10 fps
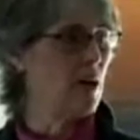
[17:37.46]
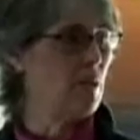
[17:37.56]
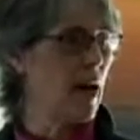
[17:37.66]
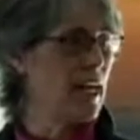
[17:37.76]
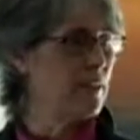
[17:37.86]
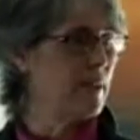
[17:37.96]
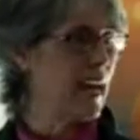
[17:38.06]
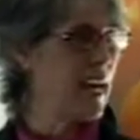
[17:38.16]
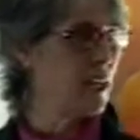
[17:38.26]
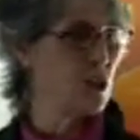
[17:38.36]
I
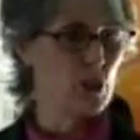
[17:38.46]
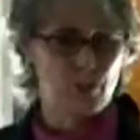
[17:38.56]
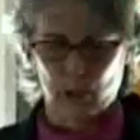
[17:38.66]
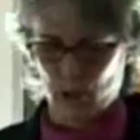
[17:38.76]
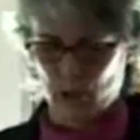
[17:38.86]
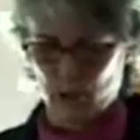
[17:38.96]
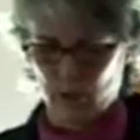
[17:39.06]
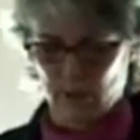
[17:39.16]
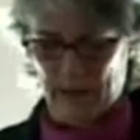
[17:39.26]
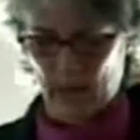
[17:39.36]
even had a cookbook or two